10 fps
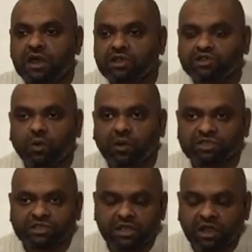So
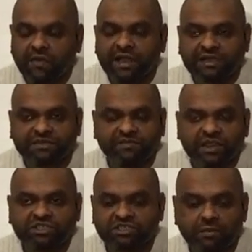once the curry has
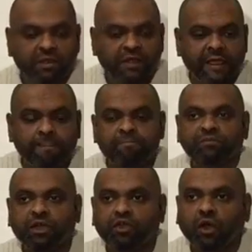finished simmering,
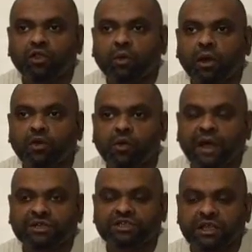you're the one who
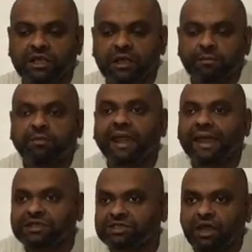actually
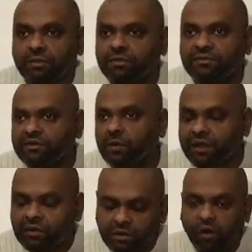plates up, if you
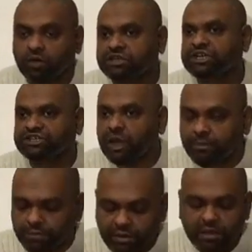will, or dish up.